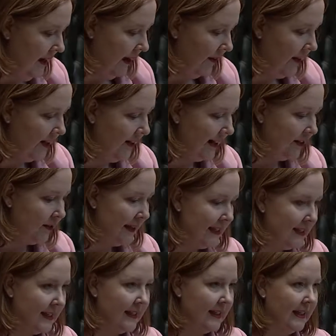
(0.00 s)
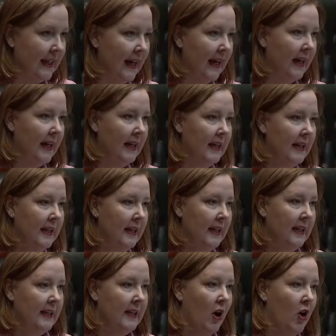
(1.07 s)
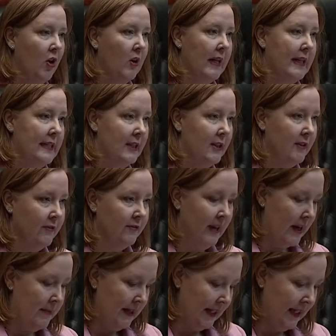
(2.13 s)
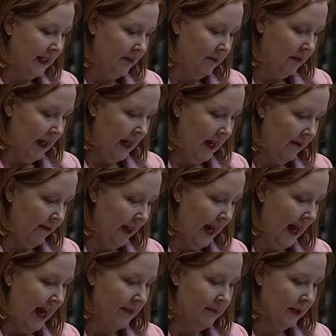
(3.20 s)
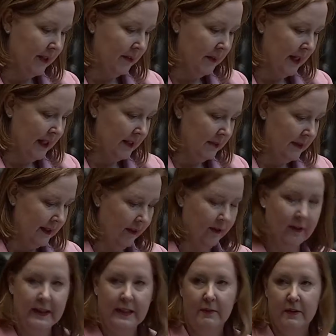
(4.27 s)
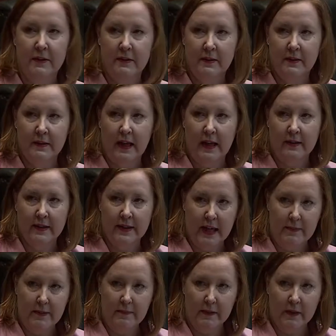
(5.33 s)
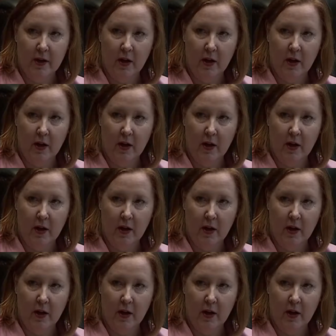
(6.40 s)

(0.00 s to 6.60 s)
I think I agreed to the whole idea of naming him out of the hat because my husband's other idea was to name him